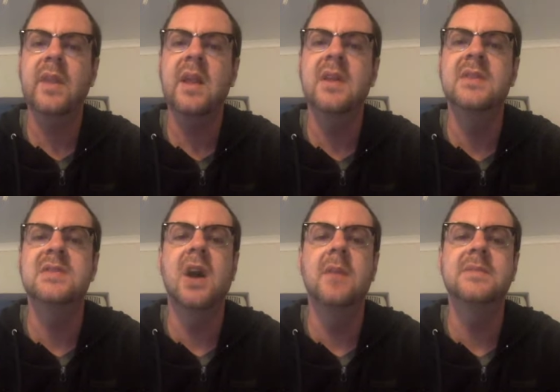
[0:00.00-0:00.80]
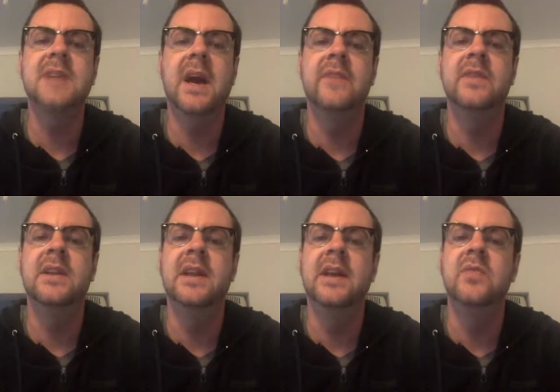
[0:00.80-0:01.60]
The Psalms, however,
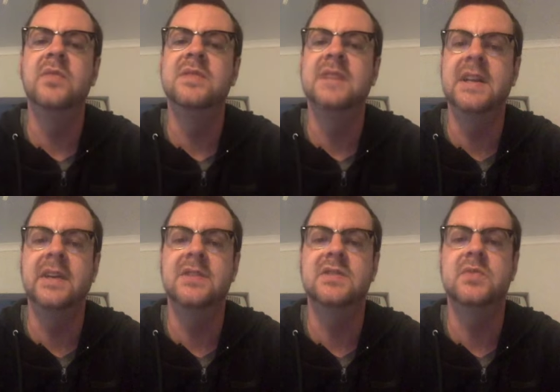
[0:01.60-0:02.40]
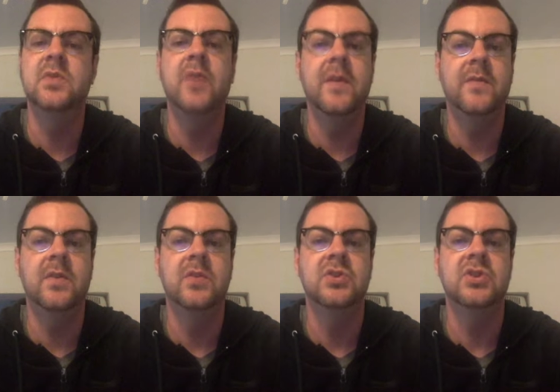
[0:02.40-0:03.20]
link resilience with
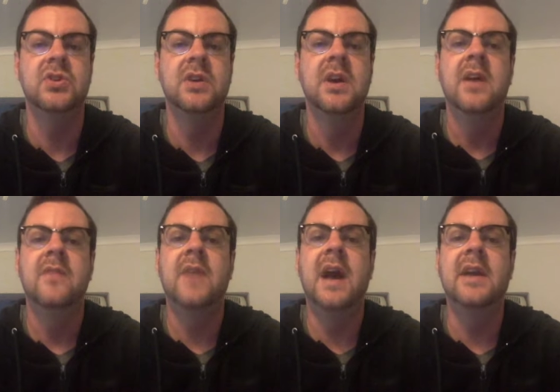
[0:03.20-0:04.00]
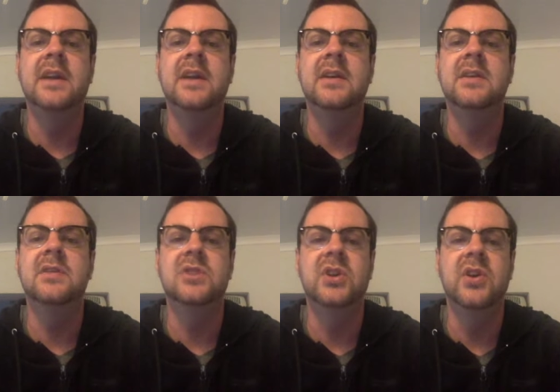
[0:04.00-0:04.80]
refuge, finding
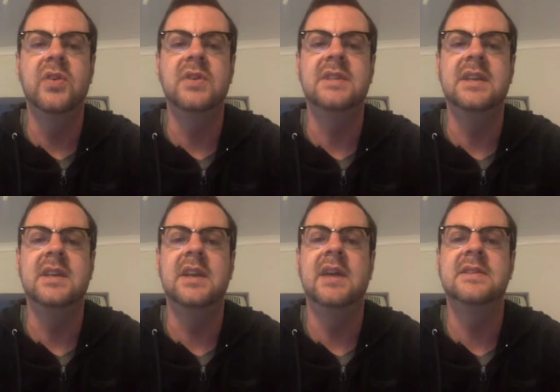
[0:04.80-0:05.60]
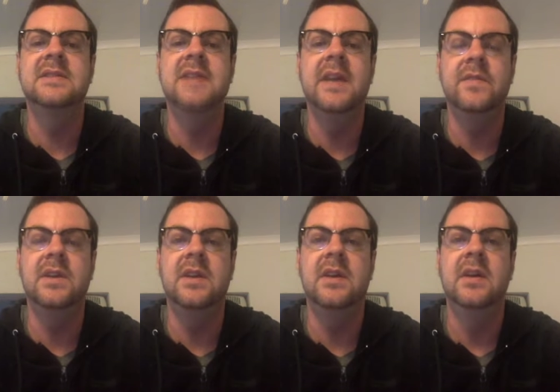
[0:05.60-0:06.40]
security and
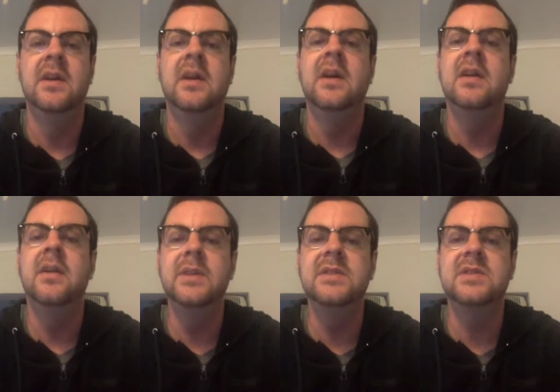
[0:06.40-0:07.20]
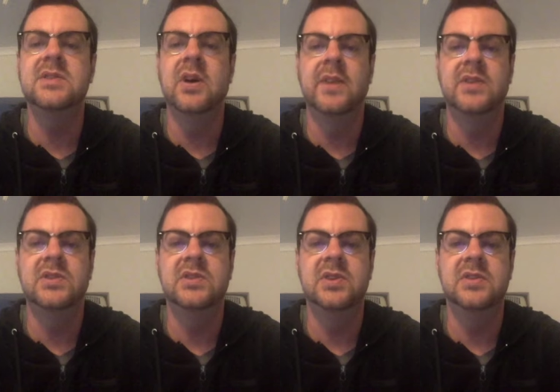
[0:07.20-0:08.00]
safety in the midst of
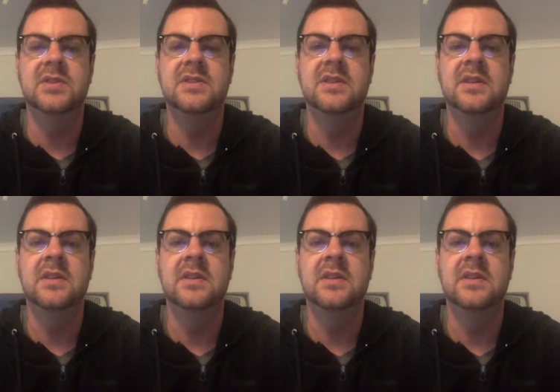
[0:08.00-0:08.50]
uncertainty.